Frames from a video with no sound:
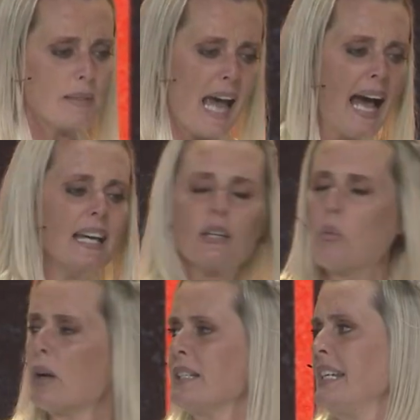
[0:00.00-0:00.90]
tired of
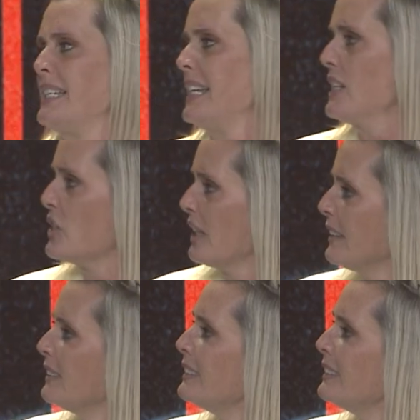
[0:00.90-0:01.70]
1D teaching.